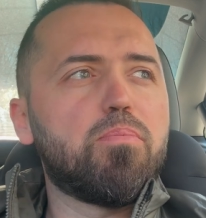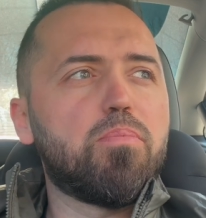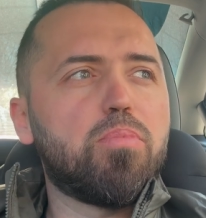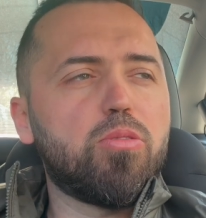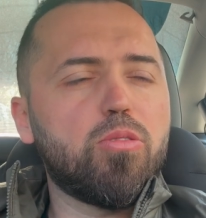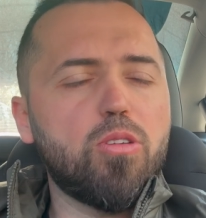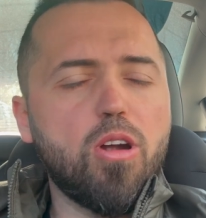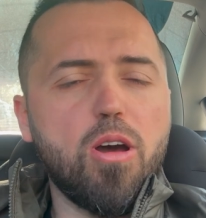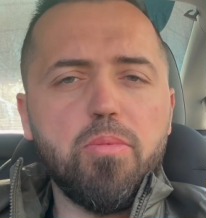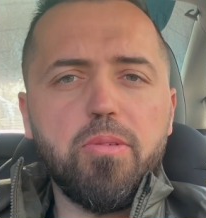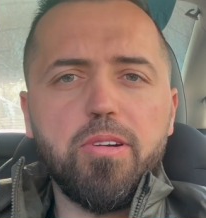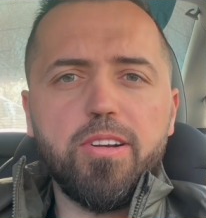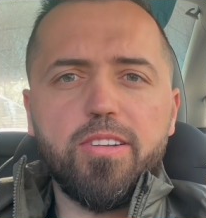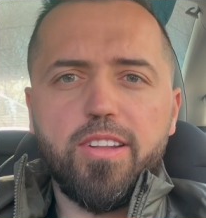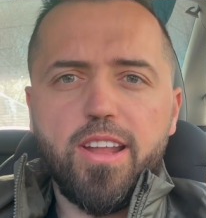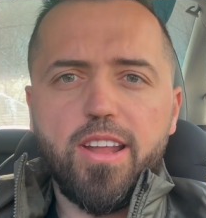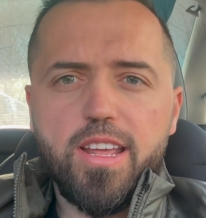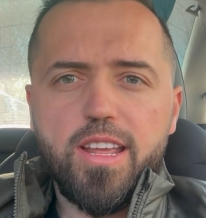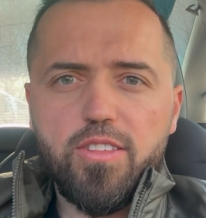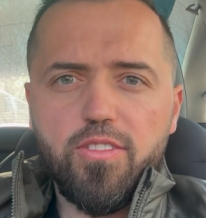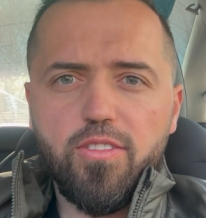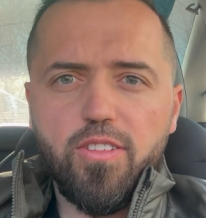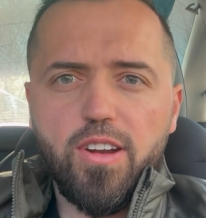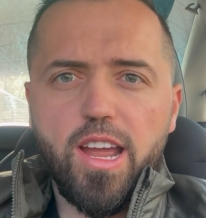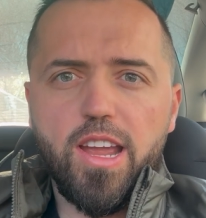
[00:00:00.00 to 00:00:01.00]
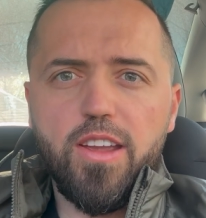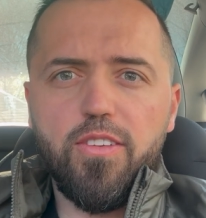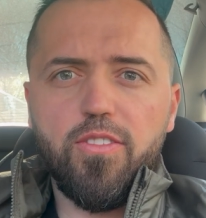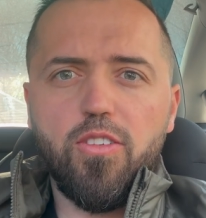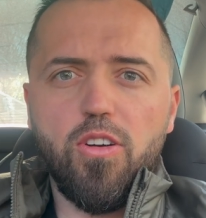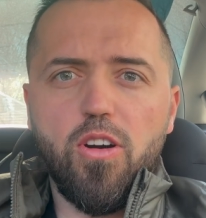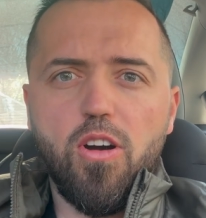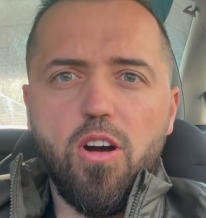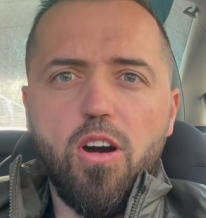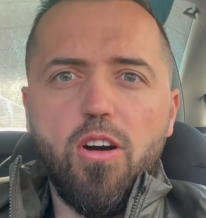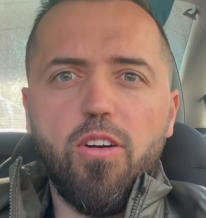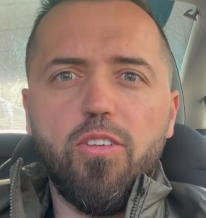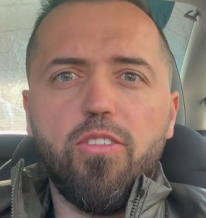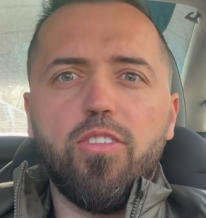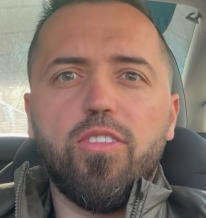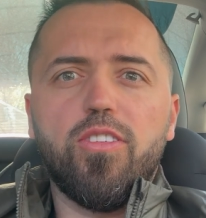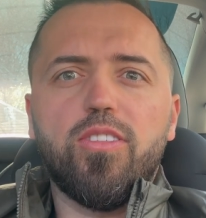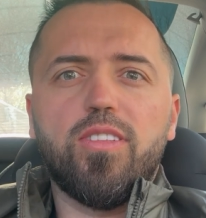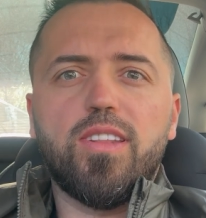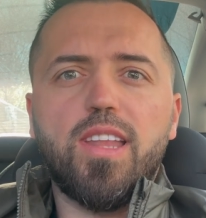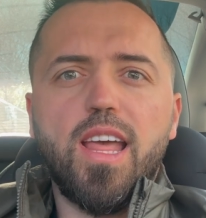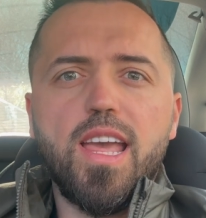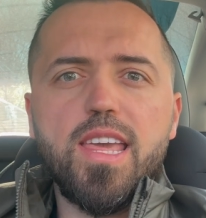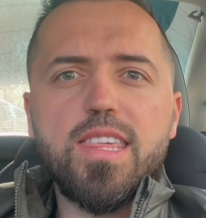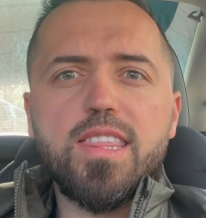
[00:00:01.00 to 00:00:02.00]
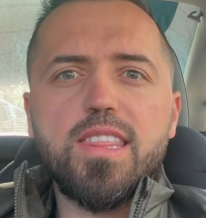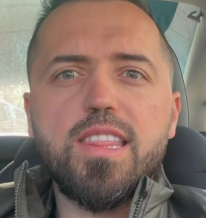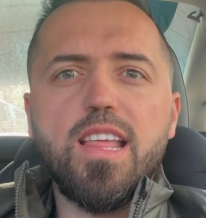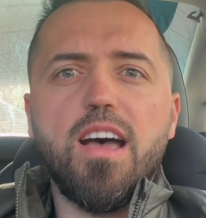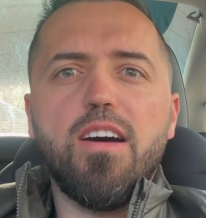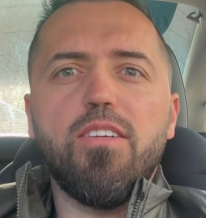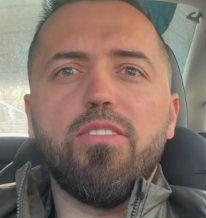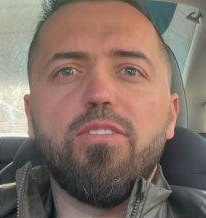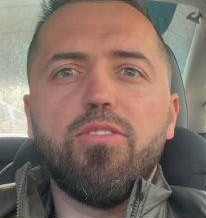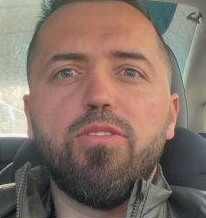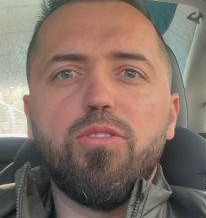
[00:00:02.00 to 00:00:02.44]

proper test drive of Tesla